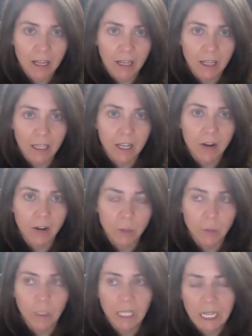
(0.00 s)
Uh, and he
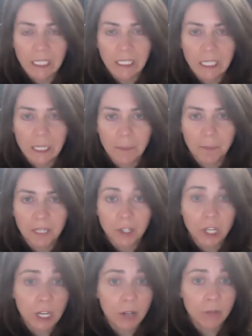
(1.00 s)
ultimately ended up
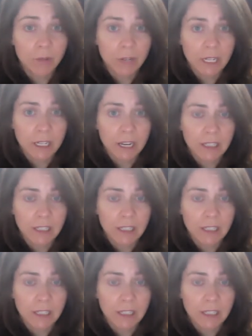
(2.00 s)
in jail for a,